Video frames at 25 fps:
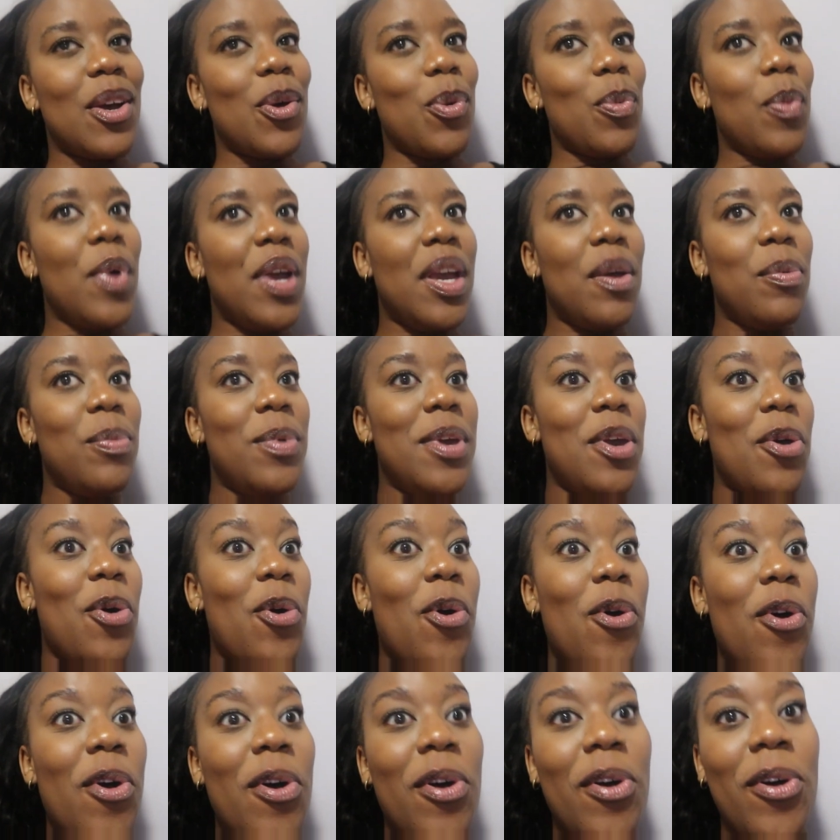where we
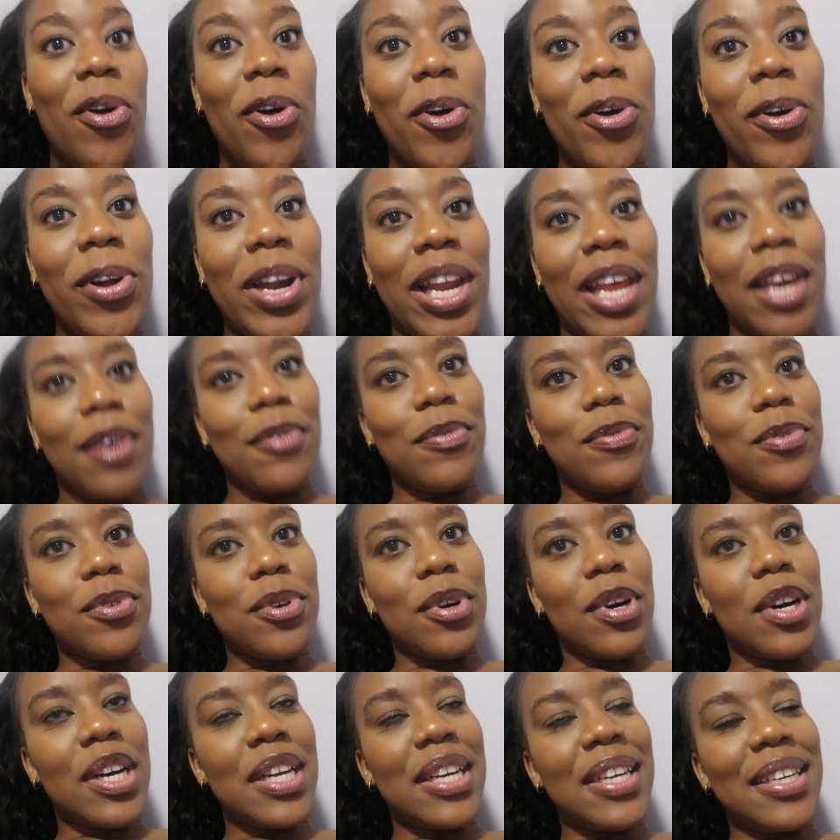all have
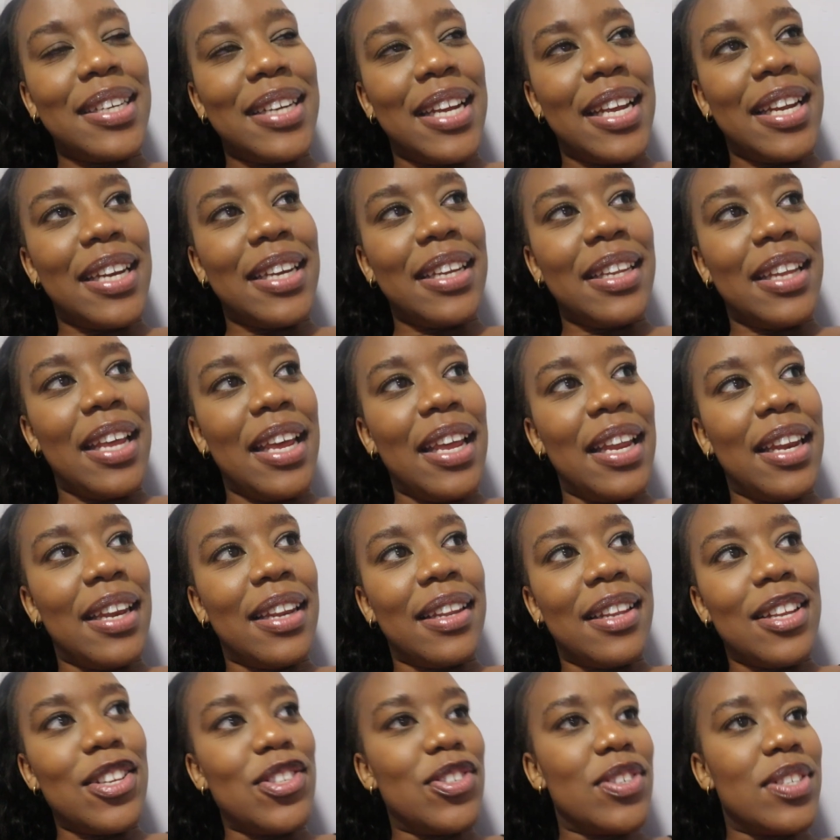forgotten and
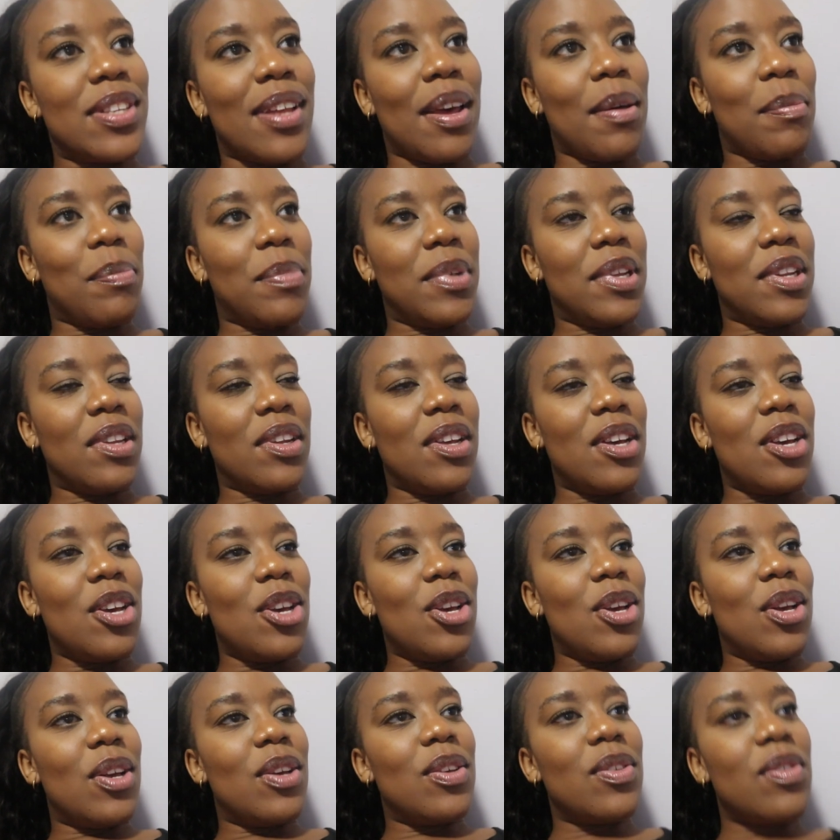then they just happen.
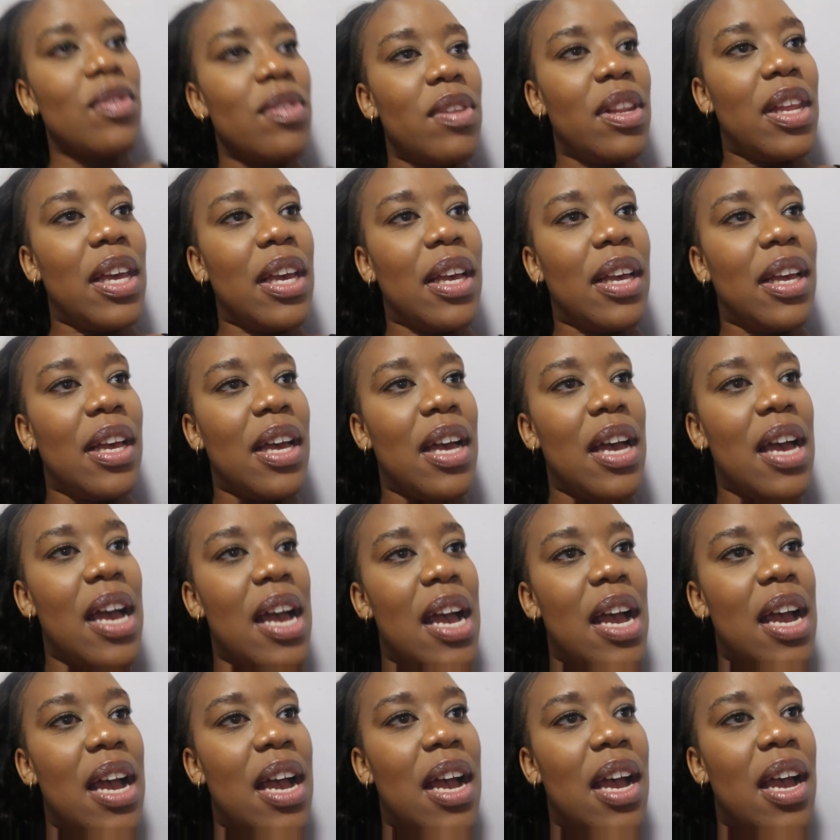So like
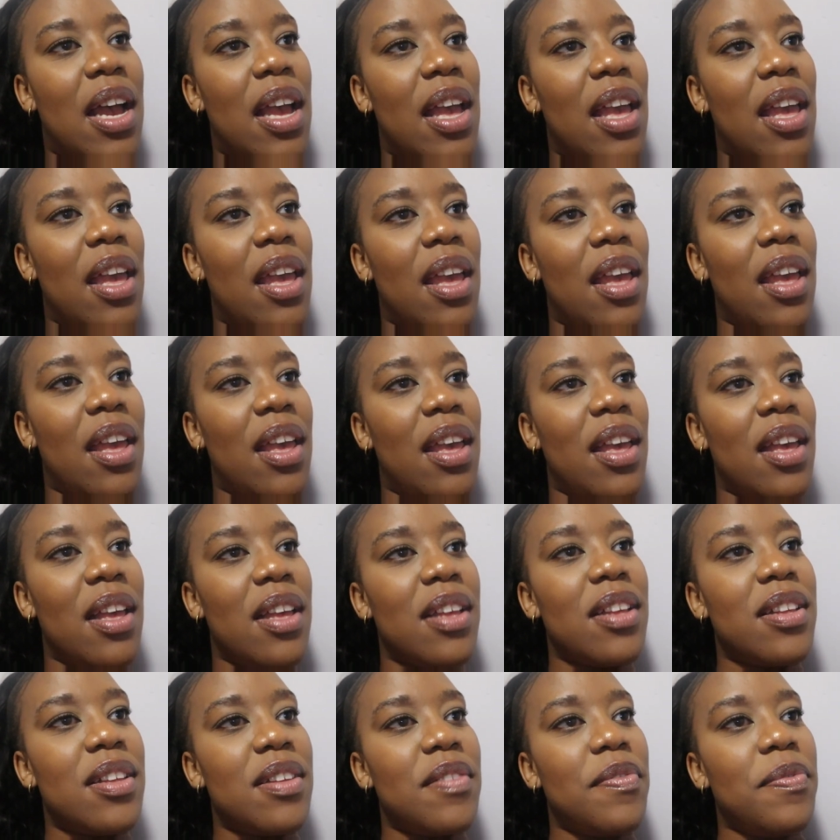I
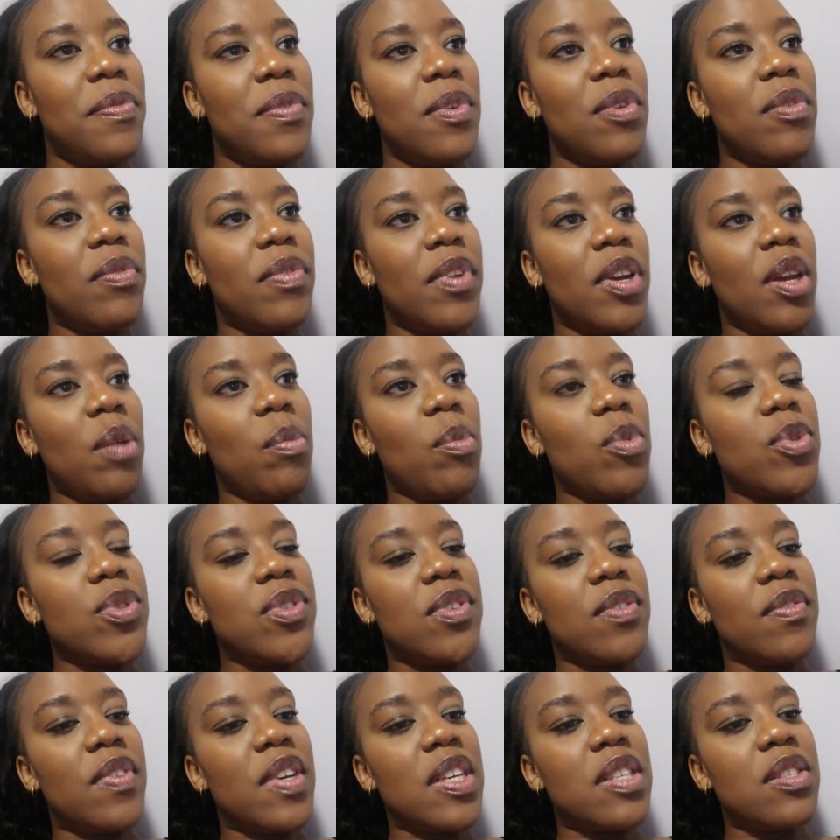feel very
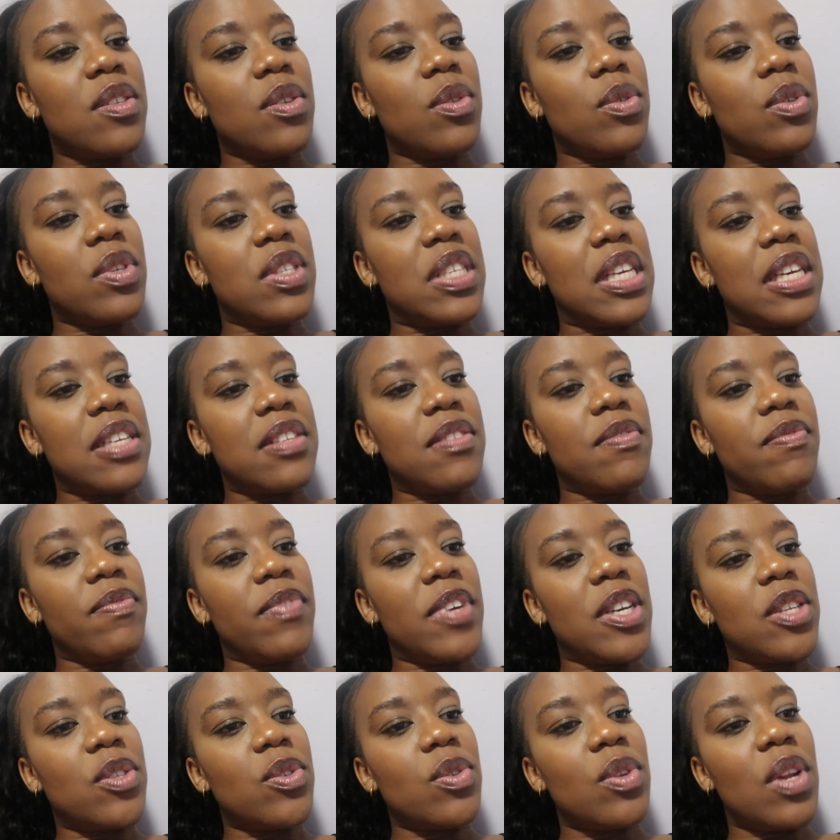motivated with it hasn't
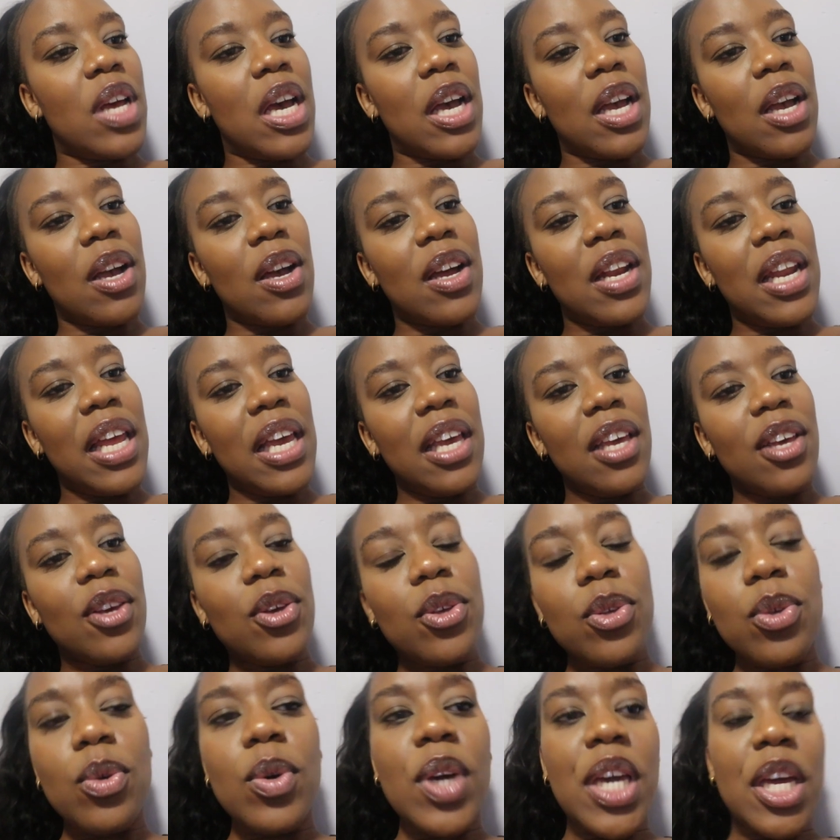better now
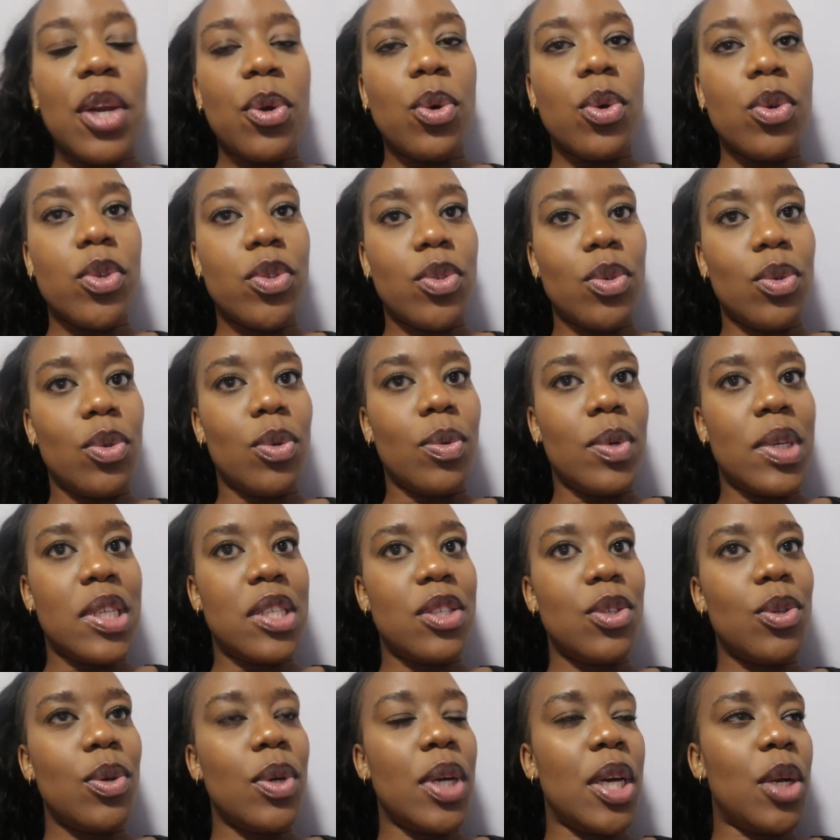like you can also do
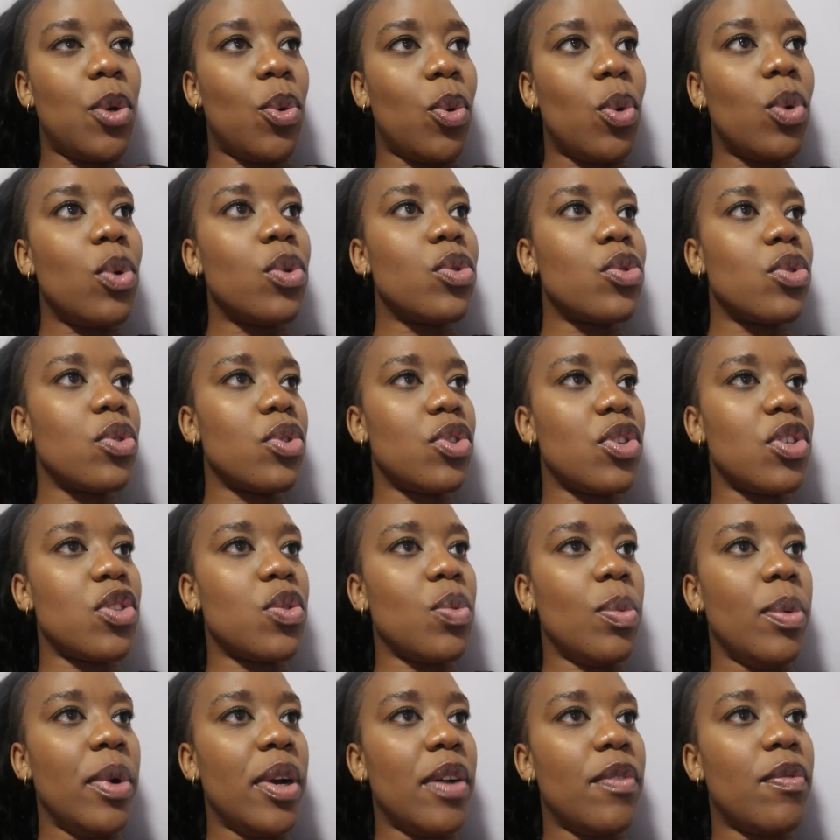it you can also
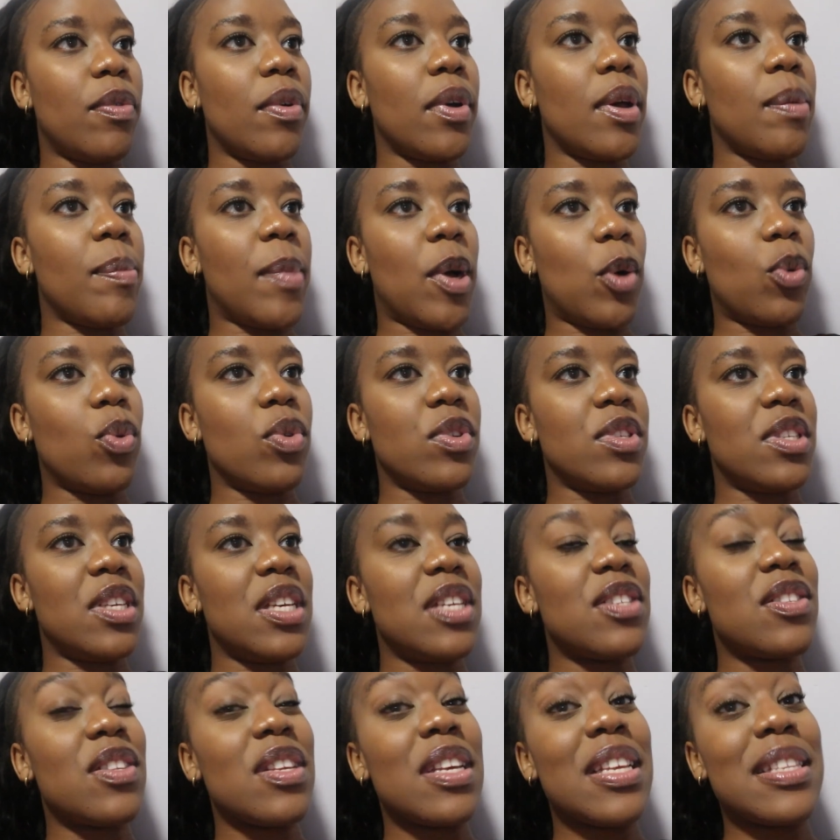just work for Emma because
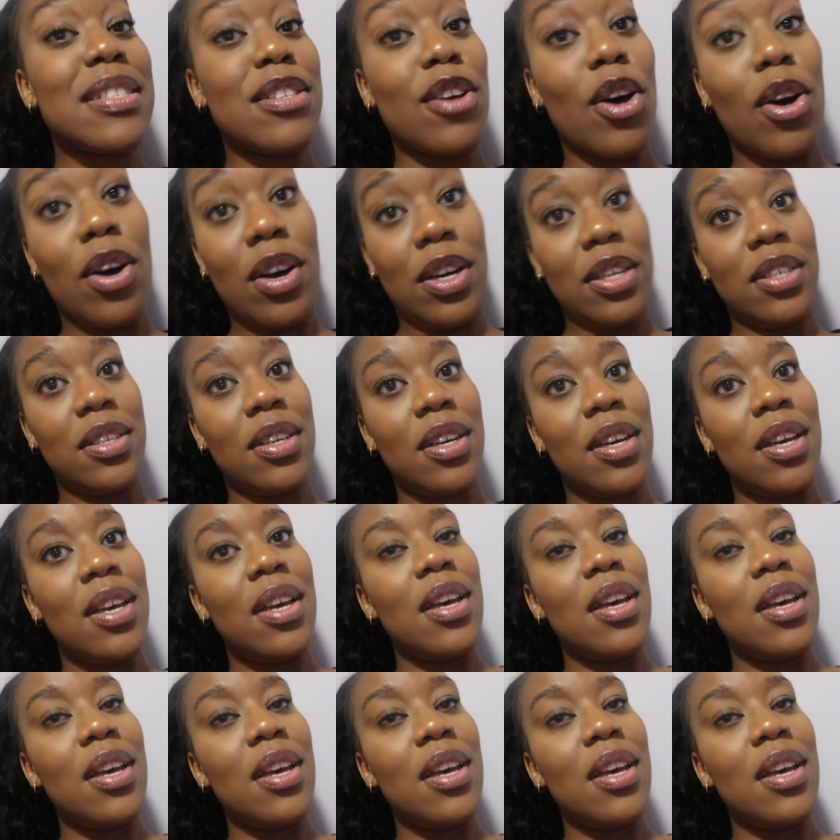it's, it's hard